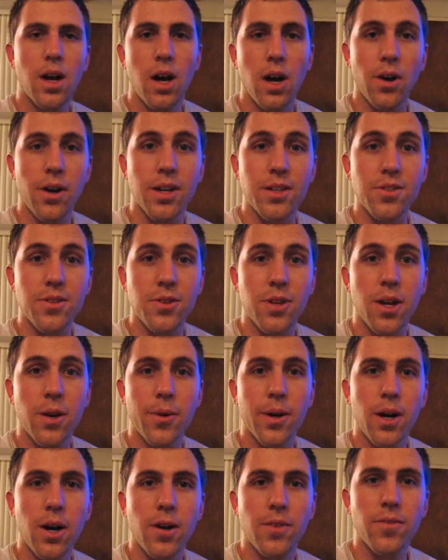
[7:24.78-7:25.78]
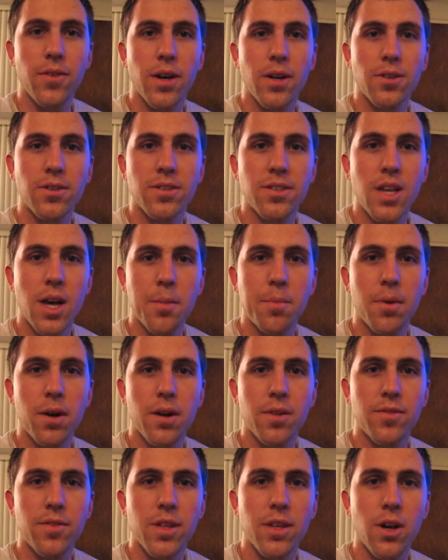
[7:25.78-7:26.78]
Alright, so here we are, final step
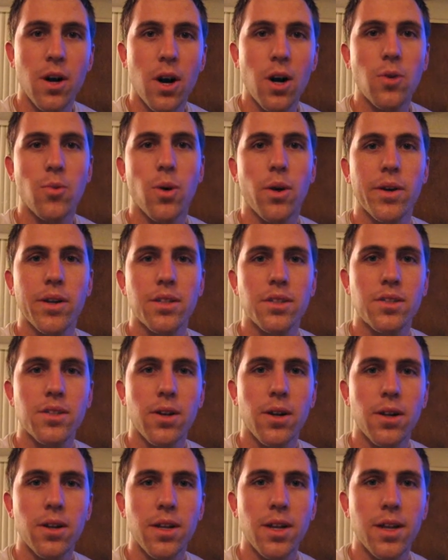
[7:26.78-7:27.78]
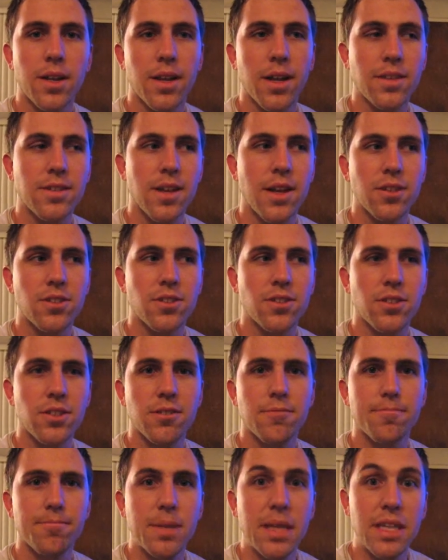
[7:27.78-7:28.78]
of the hardware install, and that's actually
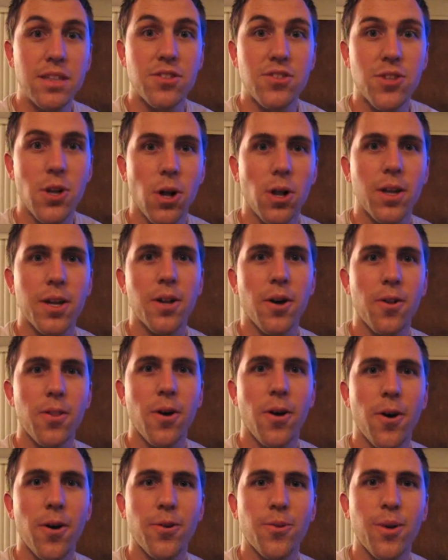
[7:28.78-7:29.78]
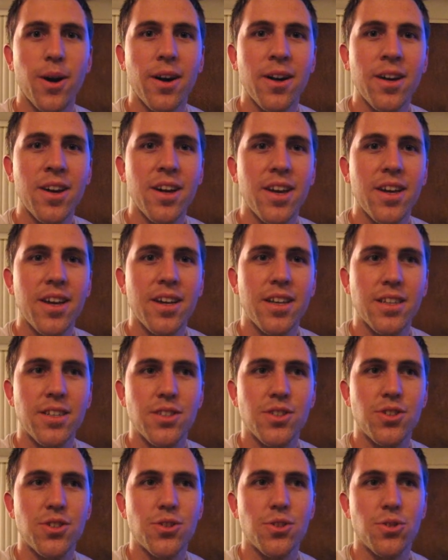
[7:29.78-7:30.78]
installing all the hardware
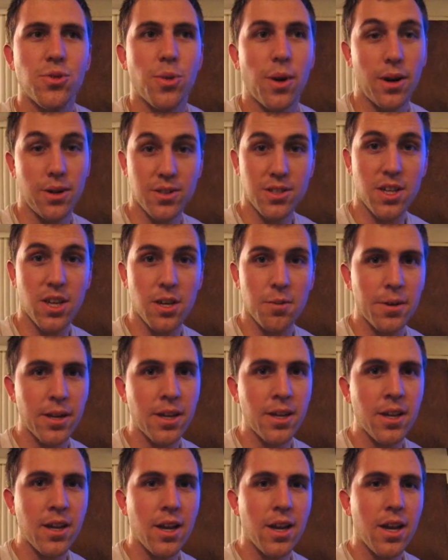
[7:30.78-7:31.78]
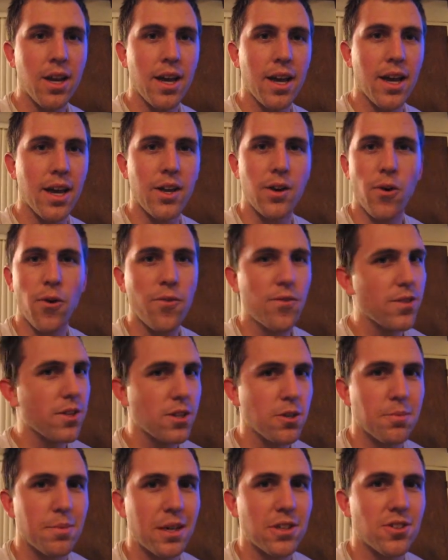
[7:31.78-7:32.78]
into where it's going to be. And hopefully
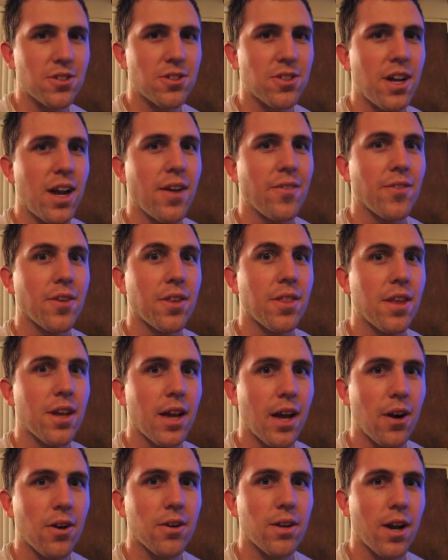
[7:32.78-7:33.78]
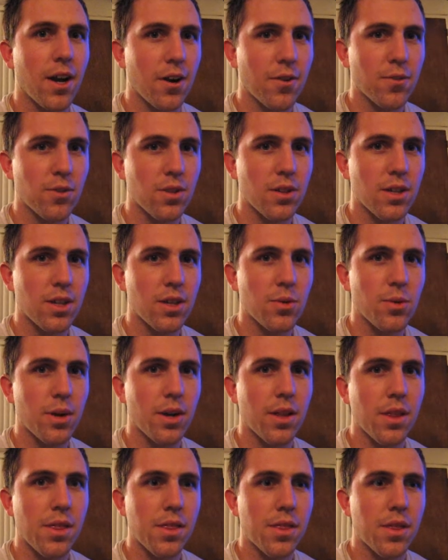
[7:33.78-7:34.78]
you measured everything out carefully
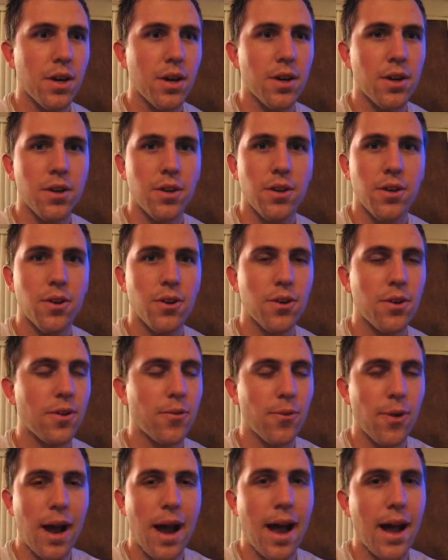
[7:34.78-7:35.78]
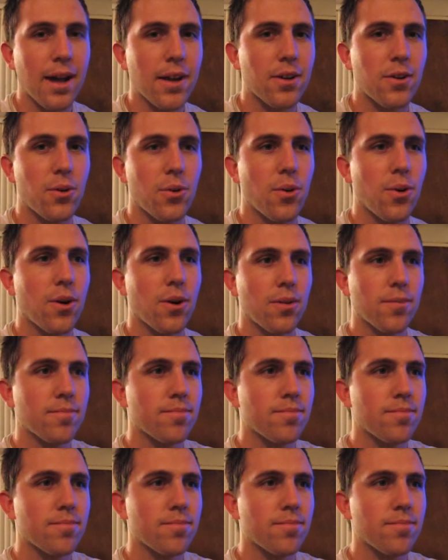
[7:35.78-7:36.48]
with uh, your rack or